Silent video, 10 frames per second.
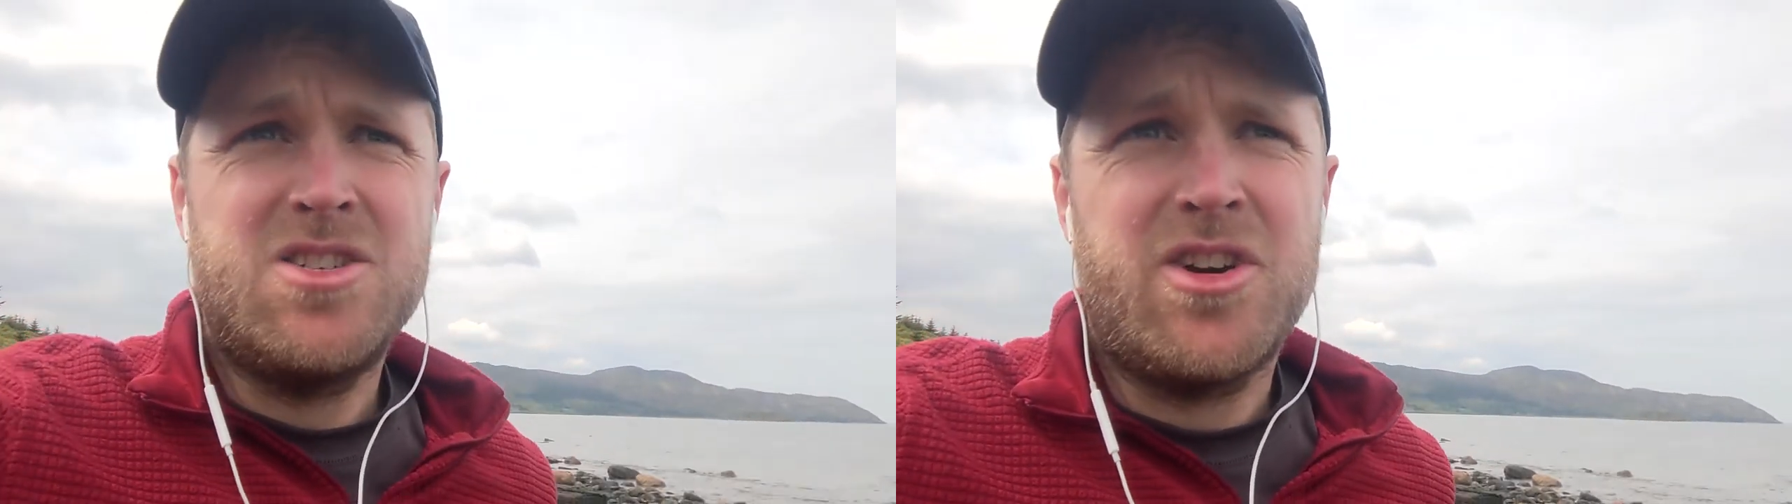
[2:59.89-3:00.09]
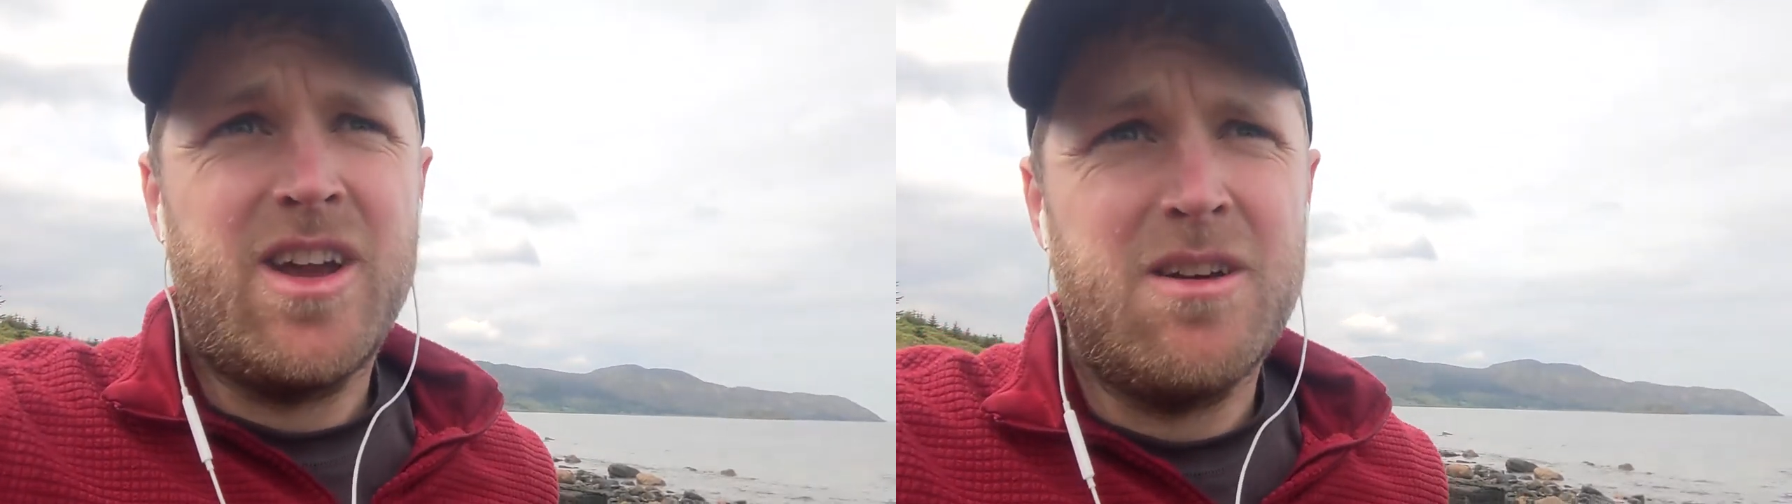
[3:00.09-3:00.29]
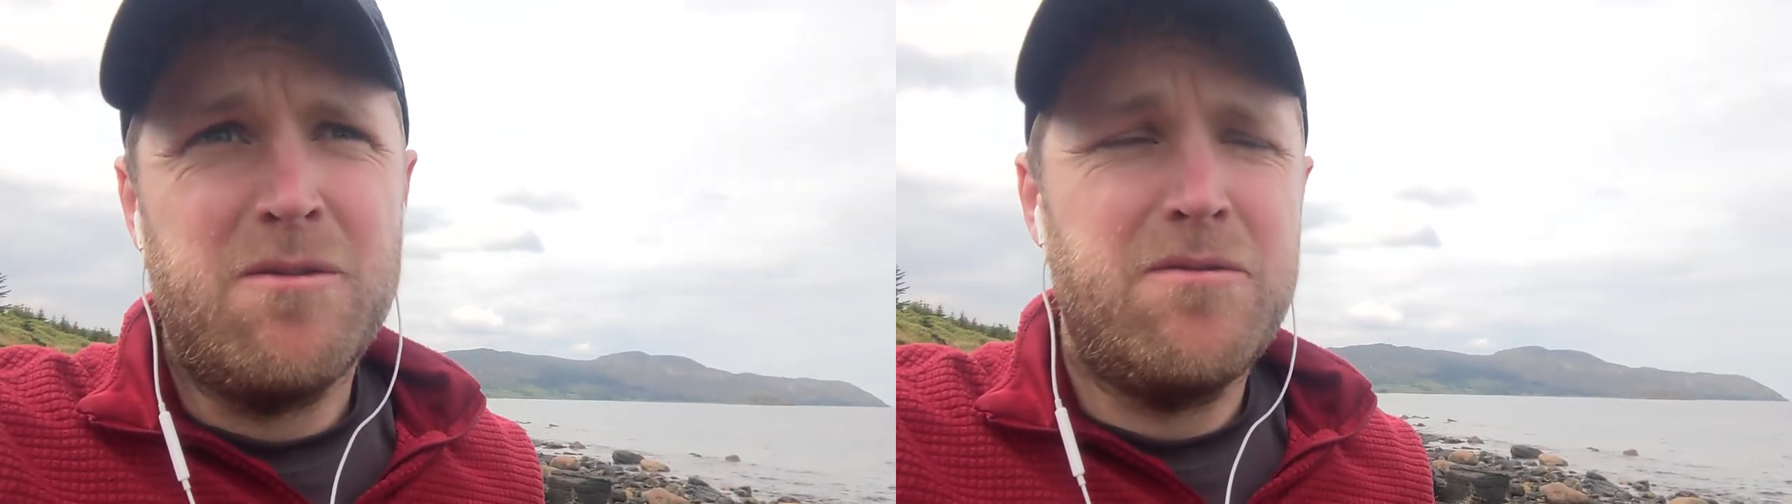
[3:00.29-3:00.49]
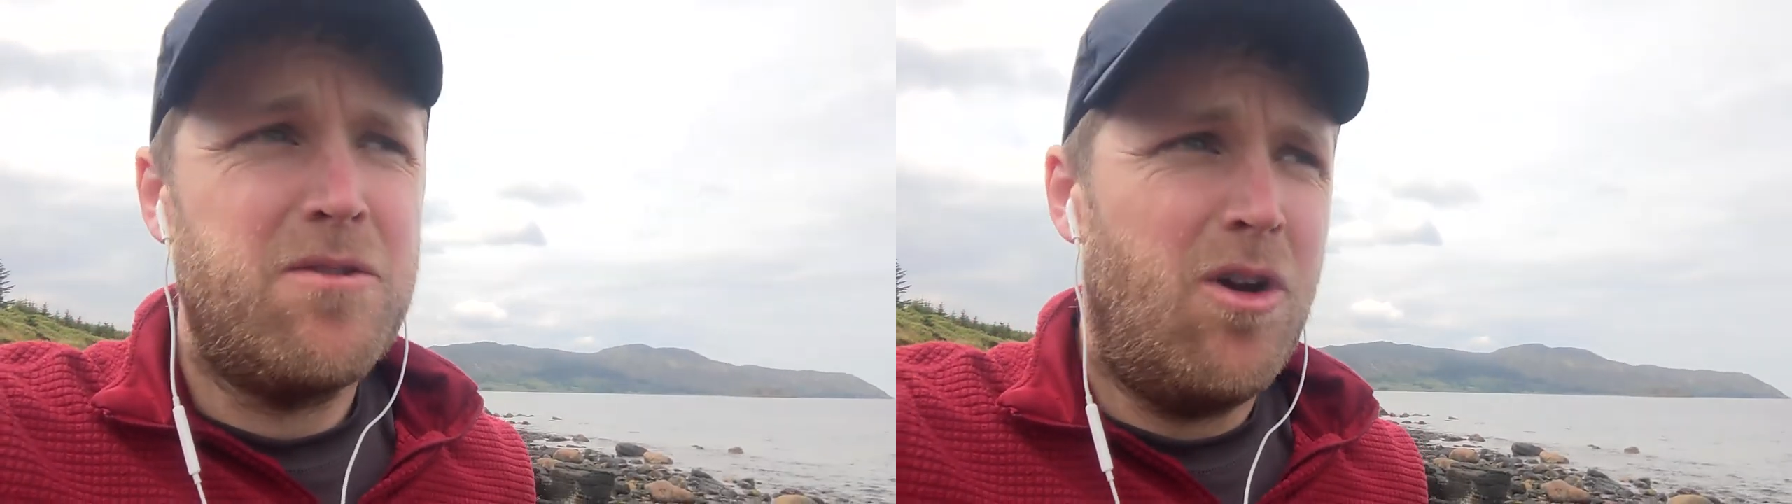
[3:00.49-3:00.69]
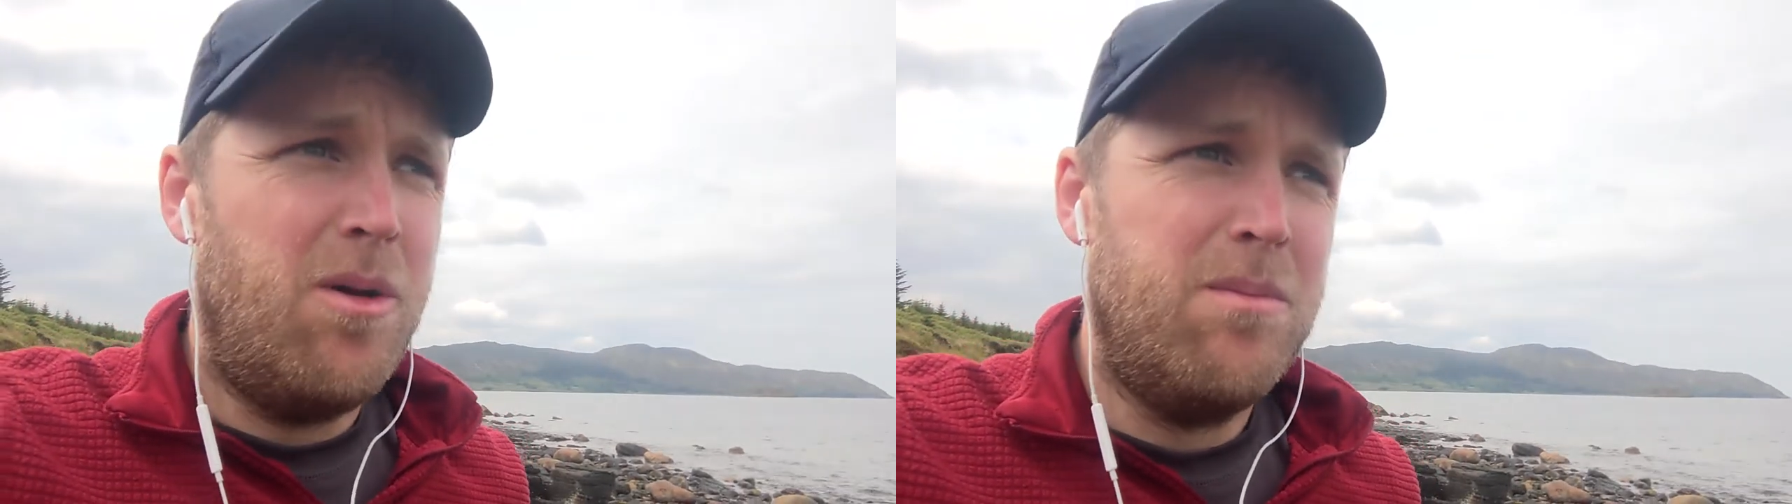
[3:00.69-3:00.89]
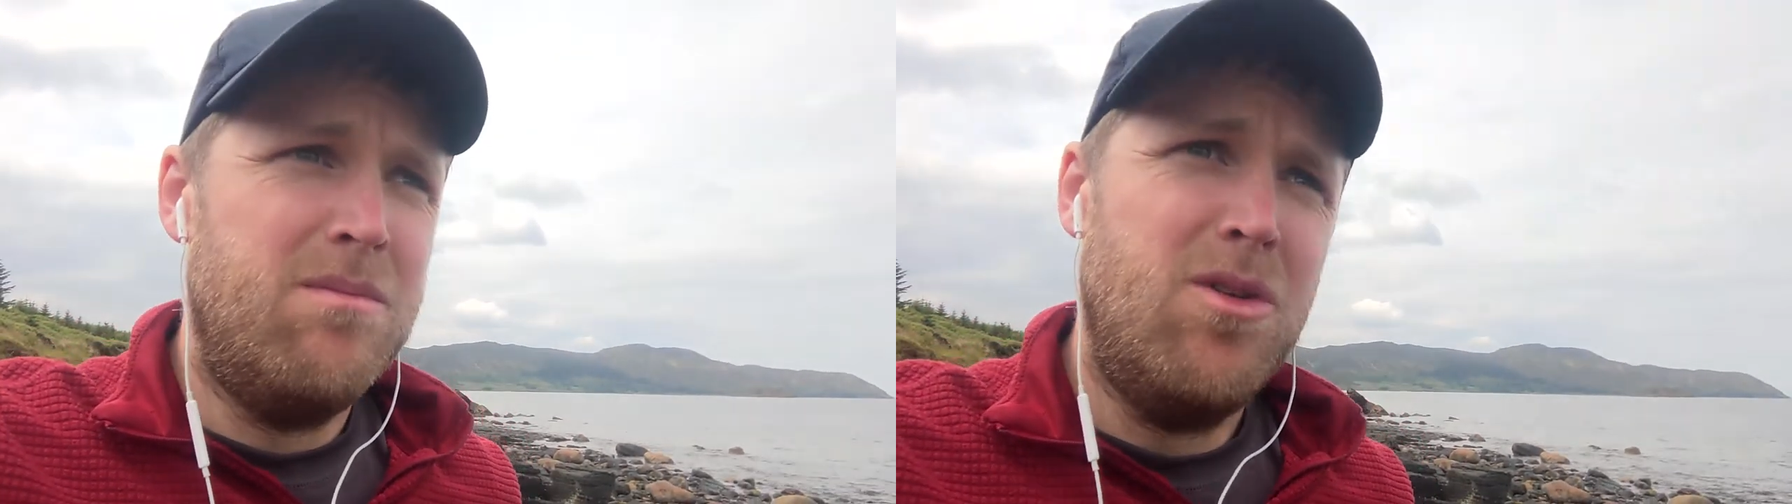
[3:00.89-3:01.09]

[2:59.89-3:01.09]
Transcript: trail from